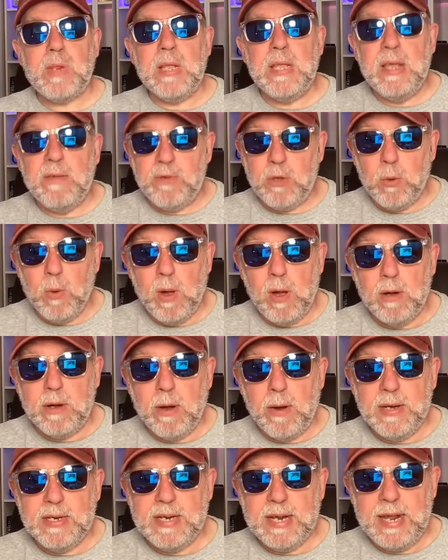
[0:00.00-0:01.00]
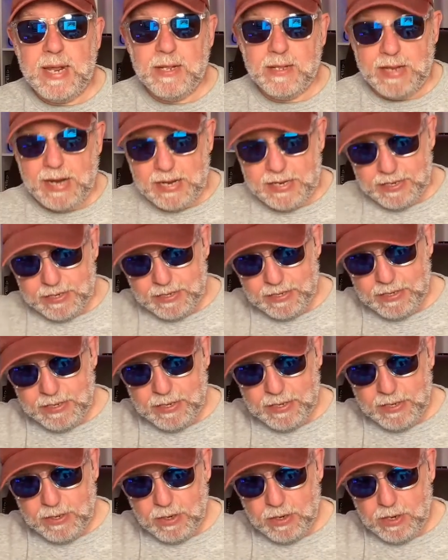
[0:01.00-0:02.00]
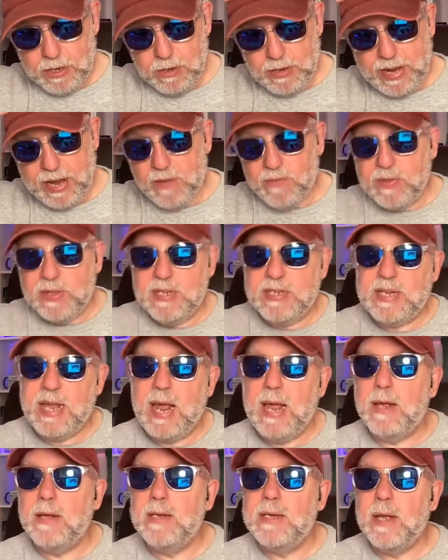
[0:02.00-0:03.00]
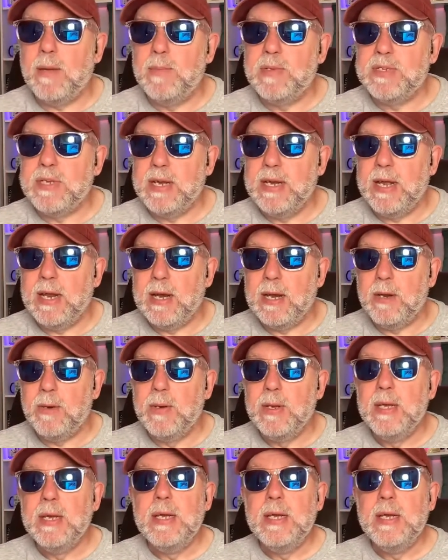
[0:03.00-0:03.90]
If you are going to Hillhead, look out for this hat, come and say hello.